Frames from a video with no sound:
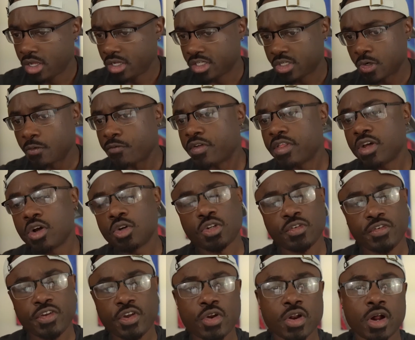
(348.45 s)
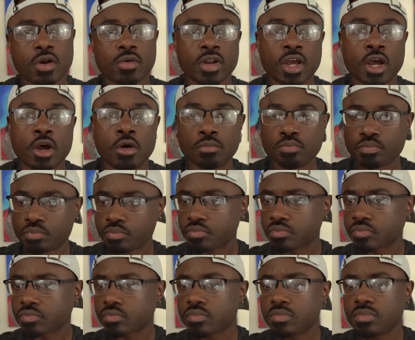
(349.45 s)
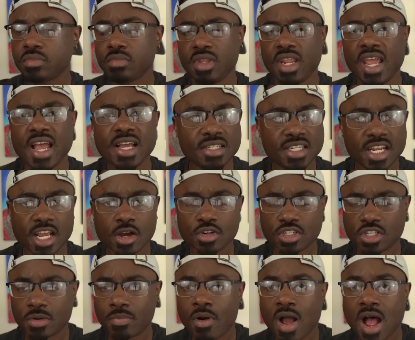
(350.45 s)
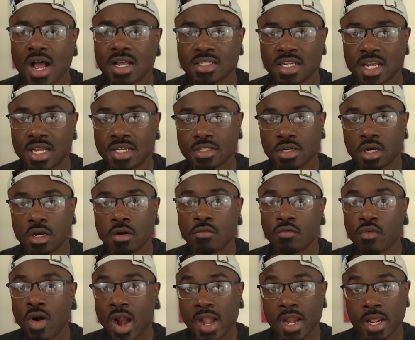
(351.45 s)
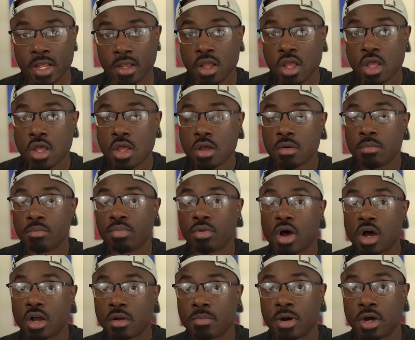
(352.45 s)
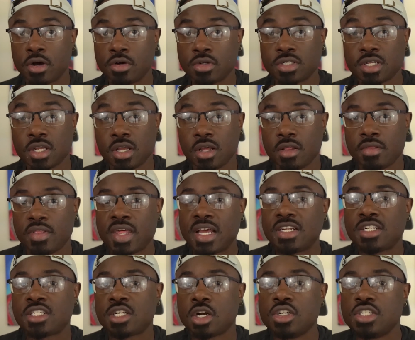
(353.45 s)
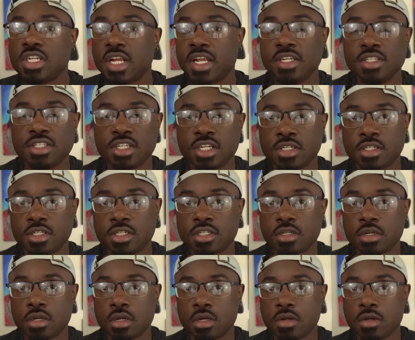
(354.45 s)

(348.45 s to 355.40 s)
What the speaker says: So for those of you who don't know, SEO is the process of writing blog posts that search engines